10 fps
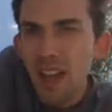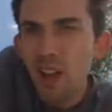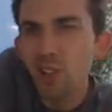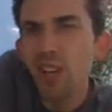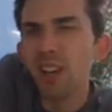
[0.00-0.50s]

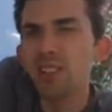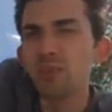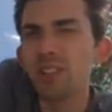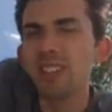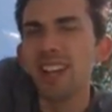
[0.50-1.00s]
How do you get
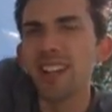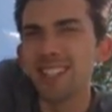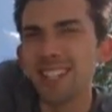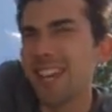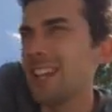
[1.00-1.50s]
unlimited data as
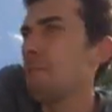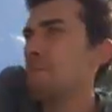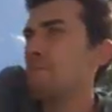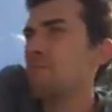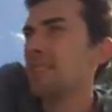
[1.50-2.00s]
a Canadian?
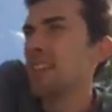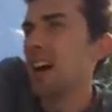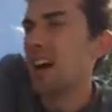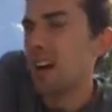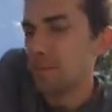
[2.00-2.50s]

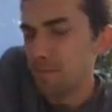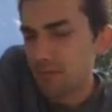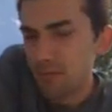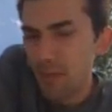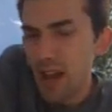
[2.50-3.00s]

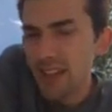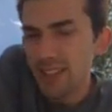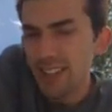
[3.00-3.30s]
My